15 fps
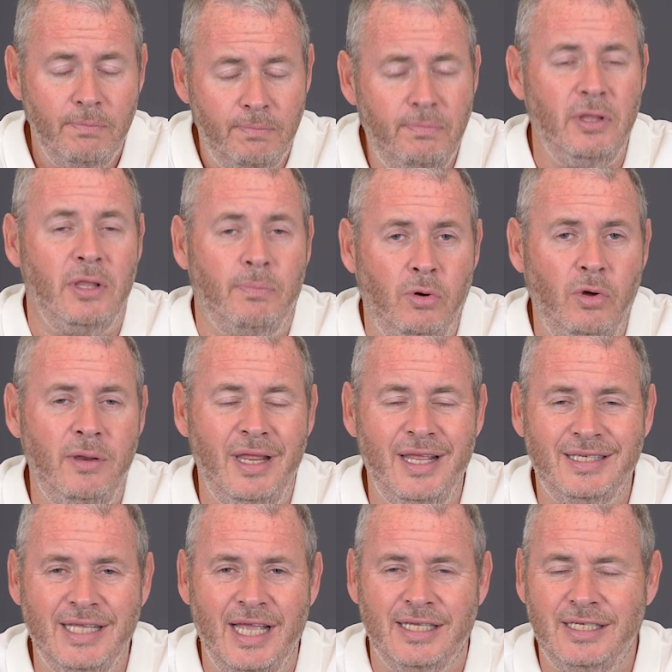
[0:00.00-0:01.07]
But the point
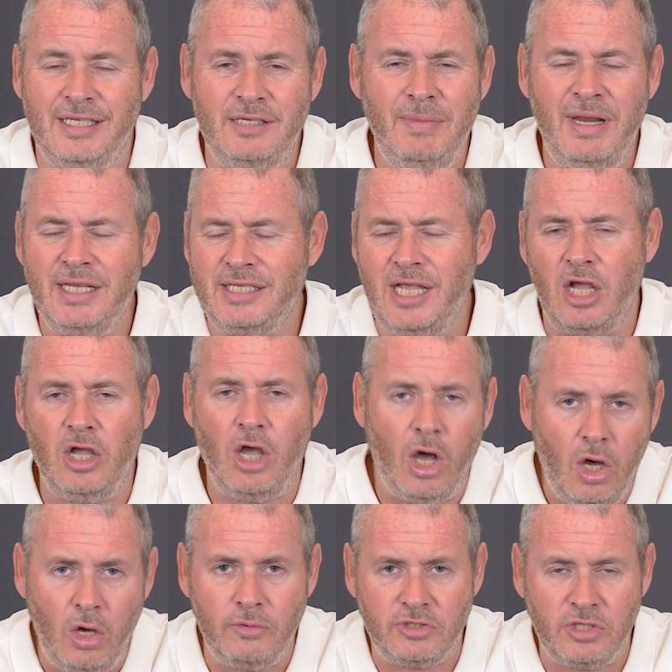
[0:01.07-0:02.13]
is this: it doesn't mean to say I
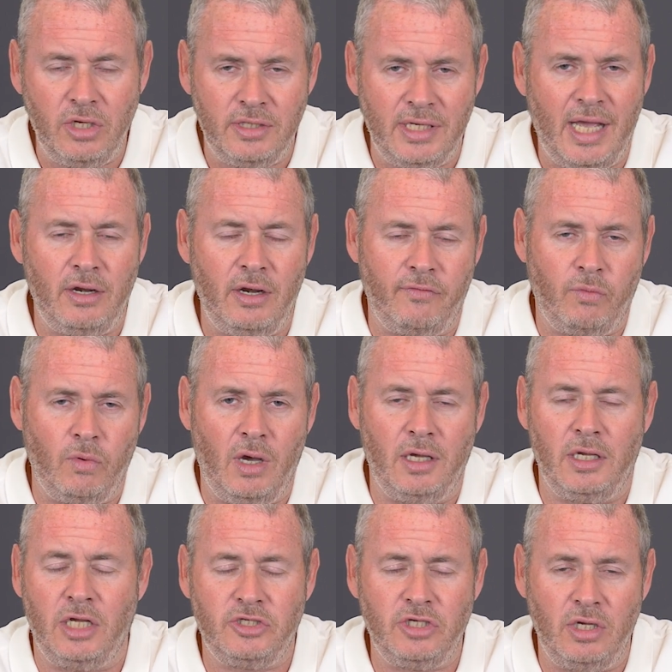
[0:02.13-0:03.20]
can't turn down
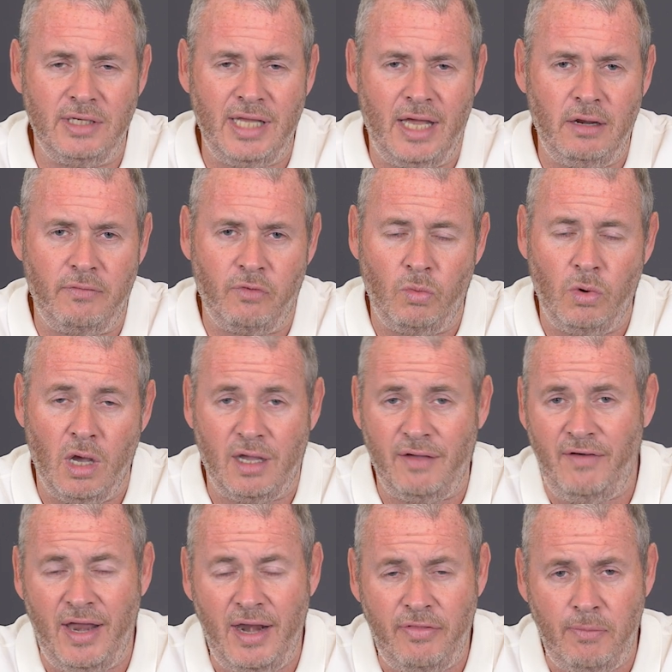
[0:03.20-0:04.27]
other work. I've
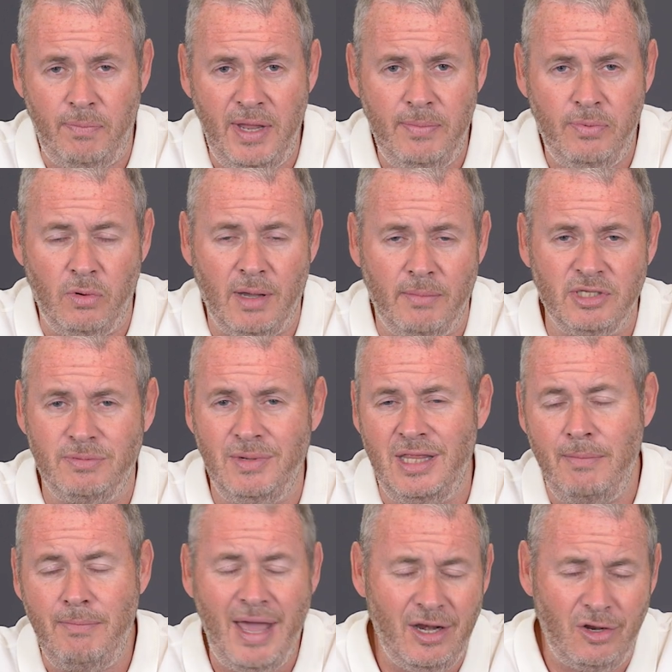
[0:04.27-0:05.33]
had other people coming to me in
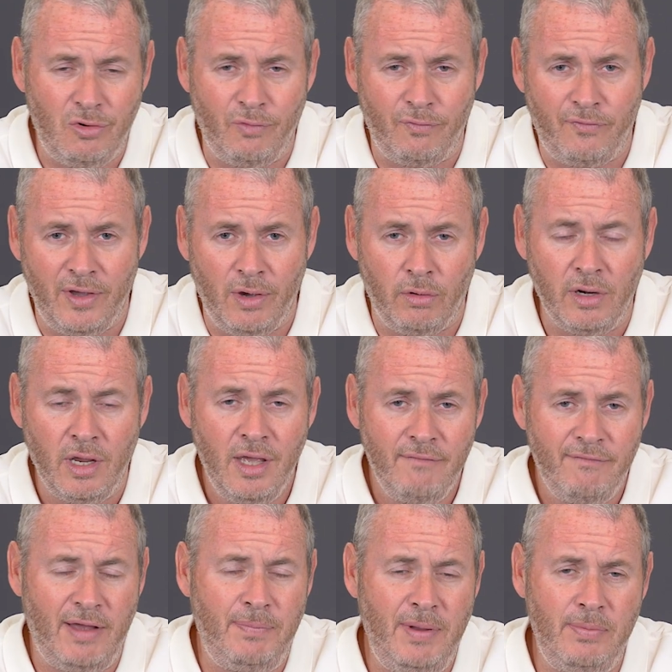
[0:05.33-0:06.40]
the medical field.
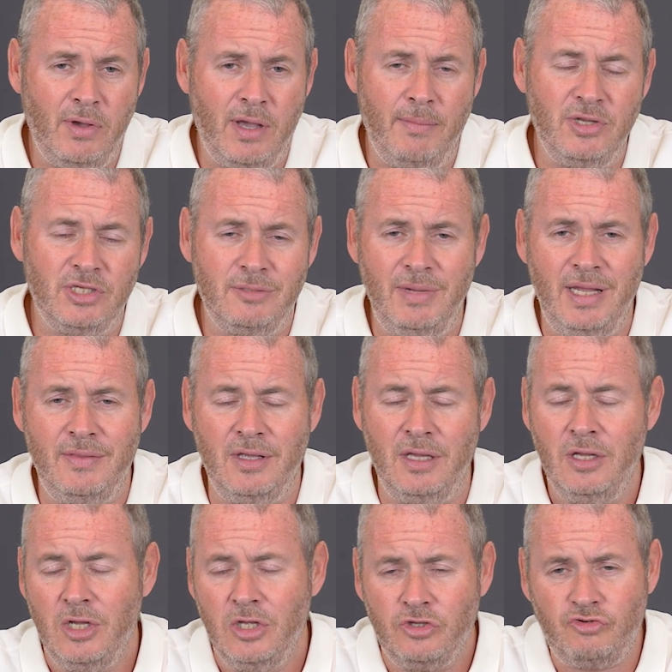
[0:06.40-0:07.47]
I've had people coming to me in the
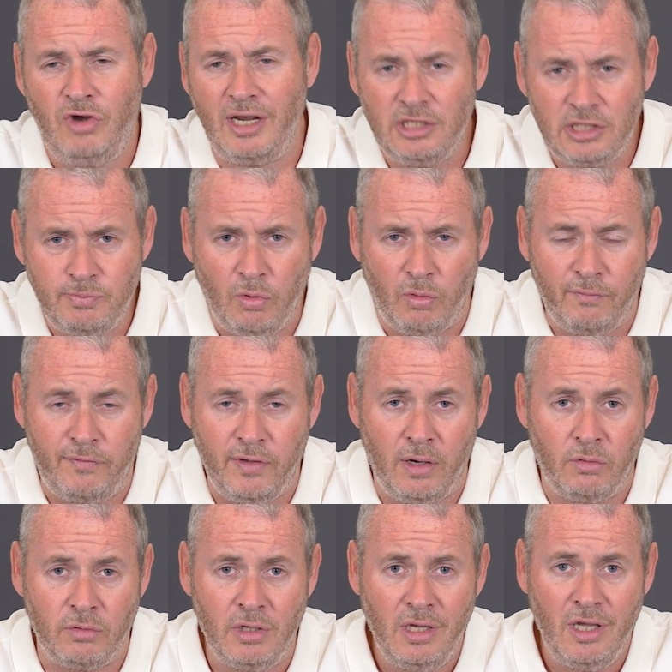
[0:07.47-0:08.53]
transport
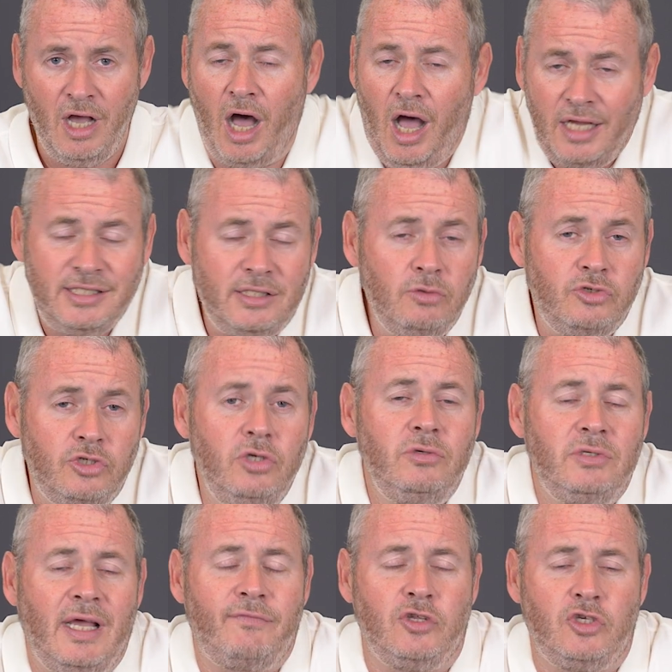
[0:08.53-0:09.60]
field. I still
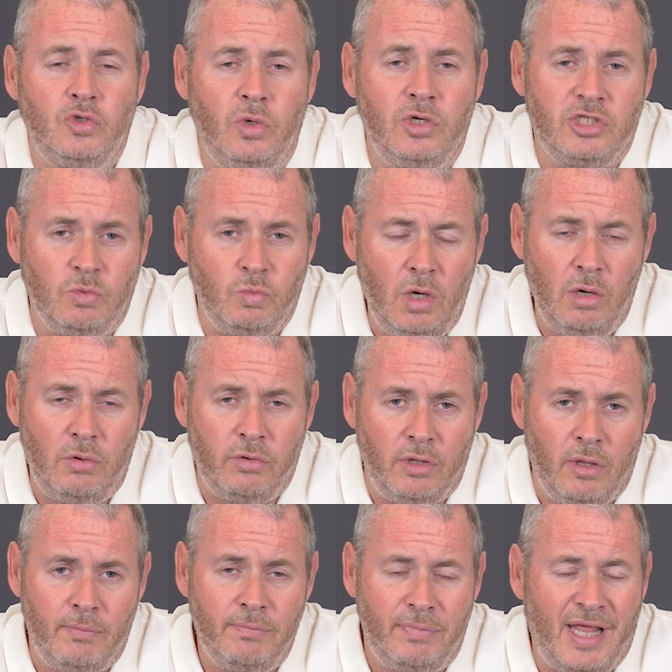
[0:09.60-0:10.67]
choose to have the choice to work with
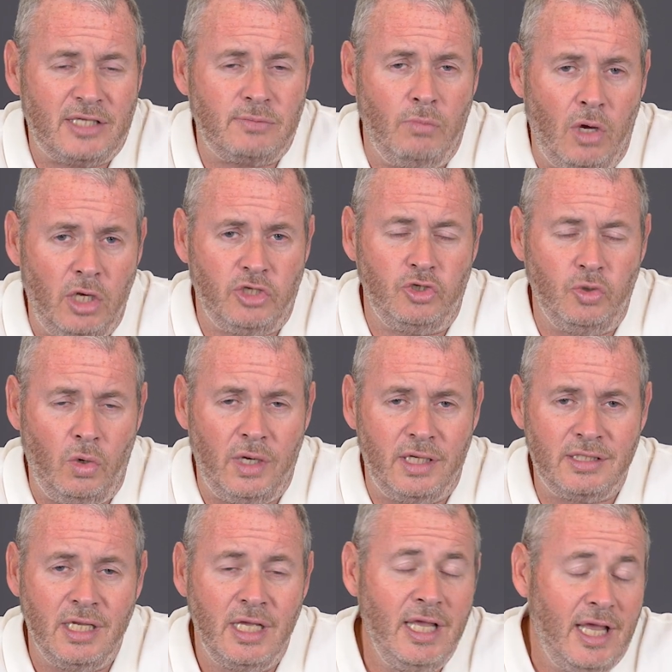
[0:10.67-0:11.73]
them, but that's my
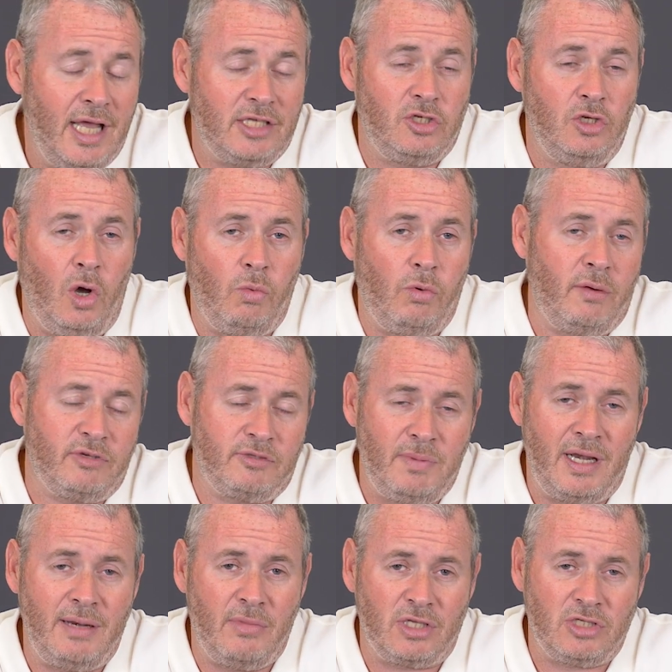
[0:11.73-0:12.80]
choice. That's not where I'm
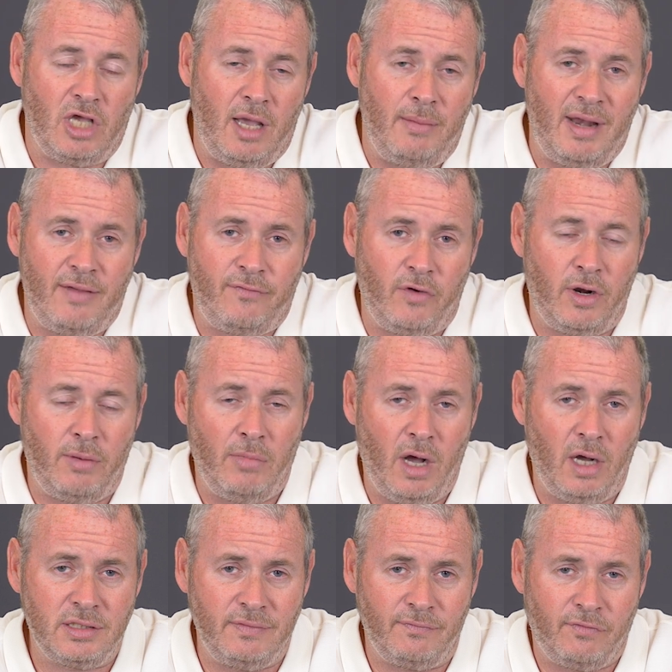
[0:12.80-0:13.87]
spending my time and effort on a
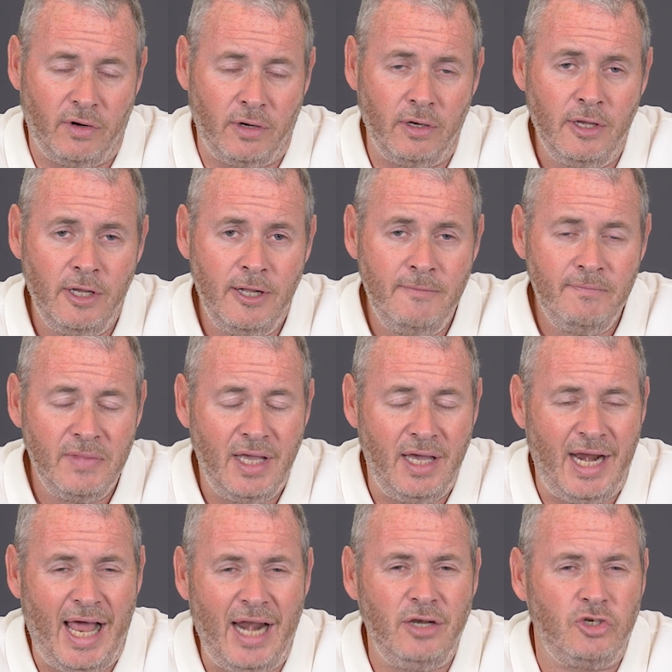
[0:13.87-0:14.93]
marketing front.
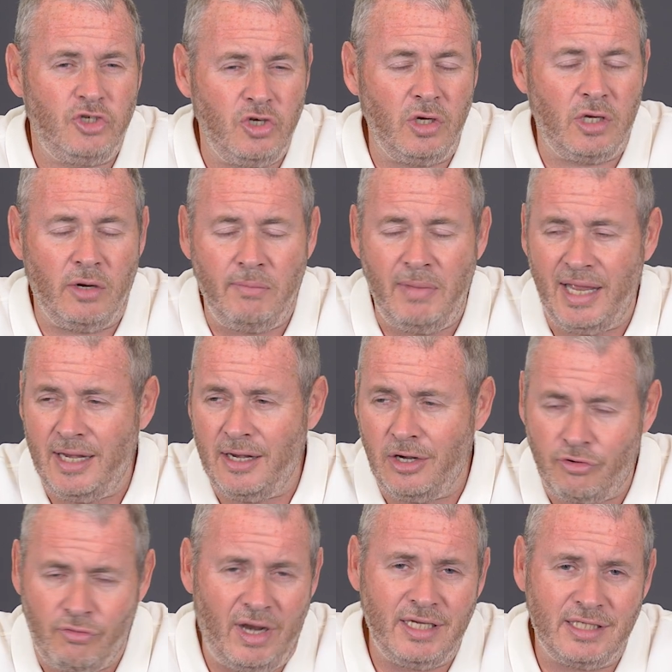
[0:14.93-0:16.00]
And Alan Sugar made a
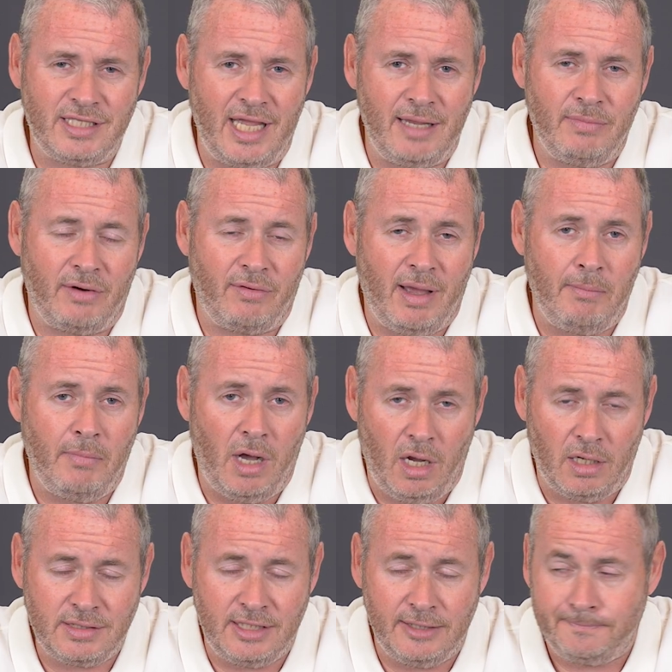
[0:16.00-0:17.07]
great statement around
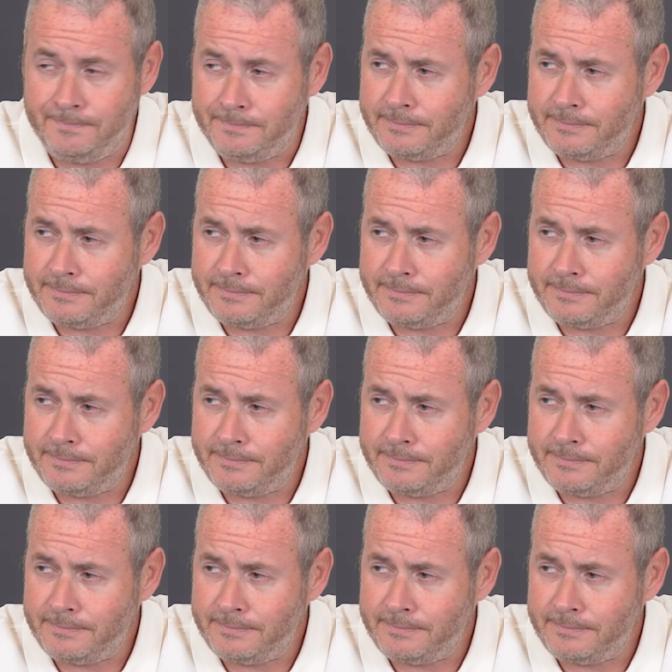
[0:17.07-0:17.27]
marketing.